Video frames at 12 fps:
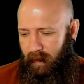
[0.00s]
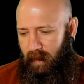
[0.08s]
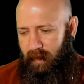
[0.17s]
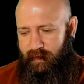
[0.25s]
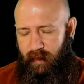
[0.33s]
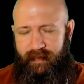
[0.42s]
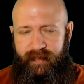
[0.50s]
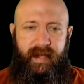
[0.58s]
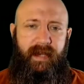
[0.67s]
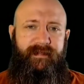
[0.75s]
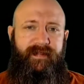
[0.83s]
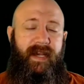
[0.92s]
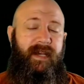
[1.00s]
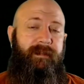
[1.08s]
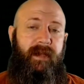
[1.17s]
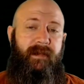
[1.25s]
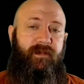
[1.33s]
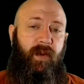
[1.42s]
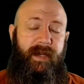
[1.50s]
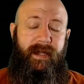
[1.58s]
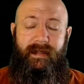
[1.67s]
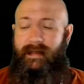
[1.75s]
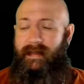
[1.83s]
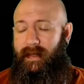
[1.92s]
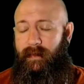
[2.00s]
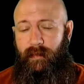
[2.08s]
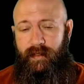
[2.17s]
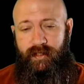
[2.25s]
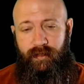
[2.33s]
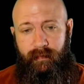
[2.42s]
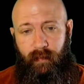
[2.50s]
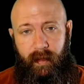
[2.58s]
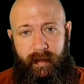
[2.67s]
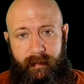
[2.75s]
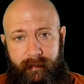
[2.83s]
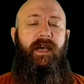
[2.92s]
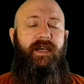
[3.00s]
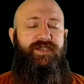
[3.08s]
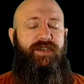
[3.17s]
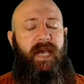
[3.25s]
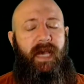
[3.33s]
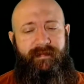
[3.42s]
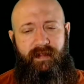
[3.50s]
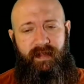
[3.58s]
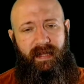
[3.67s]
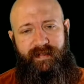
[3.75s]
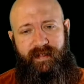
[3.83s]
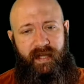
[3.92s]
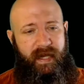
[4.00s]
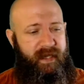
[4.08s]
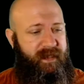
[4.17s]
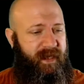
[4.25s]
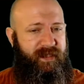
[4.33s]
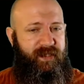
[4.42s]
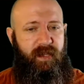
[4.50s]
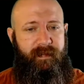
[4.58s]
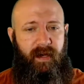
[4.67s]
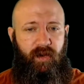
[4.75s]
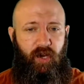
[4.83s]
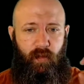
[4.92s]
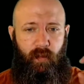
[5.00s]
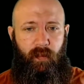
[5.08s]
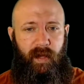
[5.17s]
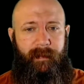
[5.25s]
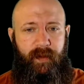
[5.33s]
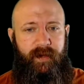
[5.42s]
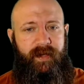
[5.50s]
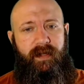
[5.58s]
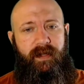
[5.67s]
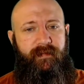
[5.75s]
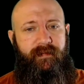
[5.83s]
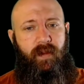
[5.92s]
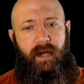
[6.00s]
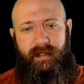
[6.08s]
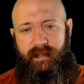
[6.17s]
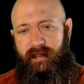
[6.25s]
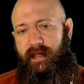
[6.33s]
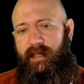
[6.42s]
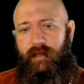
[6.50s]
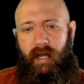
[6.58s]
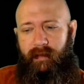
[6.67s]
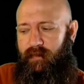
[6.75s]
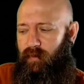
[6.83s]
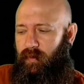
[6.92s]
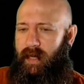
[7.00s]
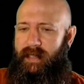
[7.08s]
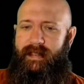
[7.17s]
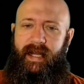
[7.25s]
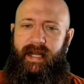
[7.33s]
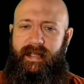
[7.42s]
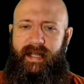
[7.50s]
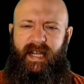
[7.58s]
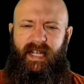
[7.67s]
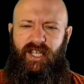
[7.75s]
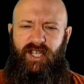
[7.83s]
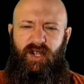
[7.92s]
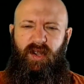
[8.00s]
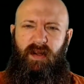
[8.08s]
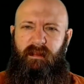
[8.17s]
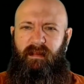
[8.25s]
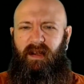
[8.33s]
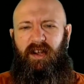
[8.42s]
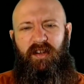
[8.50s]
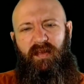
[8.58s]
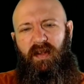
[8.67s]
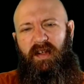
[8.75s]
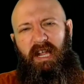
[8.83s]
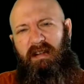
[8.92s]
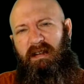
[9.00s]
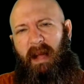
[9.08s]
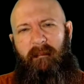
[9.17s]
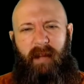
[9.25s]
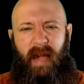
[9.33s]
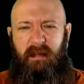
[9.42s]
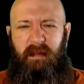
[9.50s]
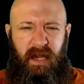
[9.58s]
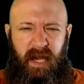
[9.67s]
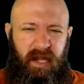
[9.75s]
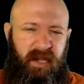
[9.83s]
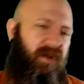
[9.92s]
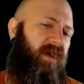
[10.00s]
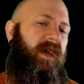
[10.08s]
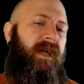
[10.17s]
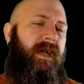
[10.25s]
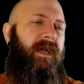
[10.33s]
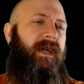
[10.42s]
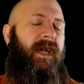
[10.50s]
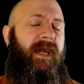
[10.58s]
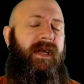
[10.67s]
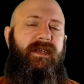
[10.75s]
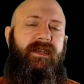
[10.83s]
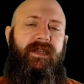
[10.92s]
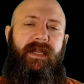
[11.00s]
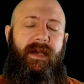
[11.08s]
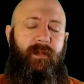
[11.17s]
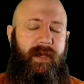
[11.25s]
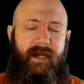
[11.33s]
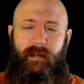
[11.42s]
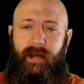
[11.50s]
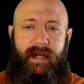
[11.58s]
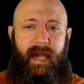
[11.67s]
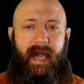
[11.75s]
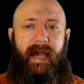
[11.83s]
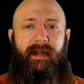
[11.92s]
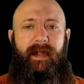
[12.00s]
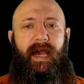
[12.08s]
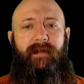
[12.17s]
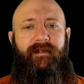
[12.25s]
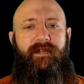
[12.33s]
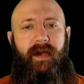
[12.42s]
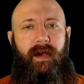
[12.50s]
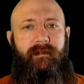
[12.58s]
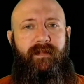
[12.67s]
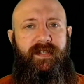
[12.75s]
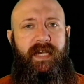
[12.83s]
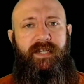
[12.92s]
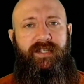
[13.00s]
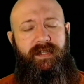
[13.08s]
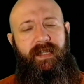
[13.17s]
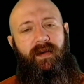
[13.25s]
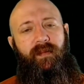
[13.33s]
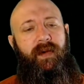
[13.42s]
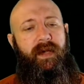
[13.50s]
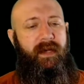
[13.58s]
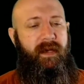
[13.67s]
So I think if that can be avoided, then we should avoid it. So you have the left saying that it's all about reproductive rights, and then you have the right saying that you're a murderer, you're a baby killer, and we can't have the conversation that way.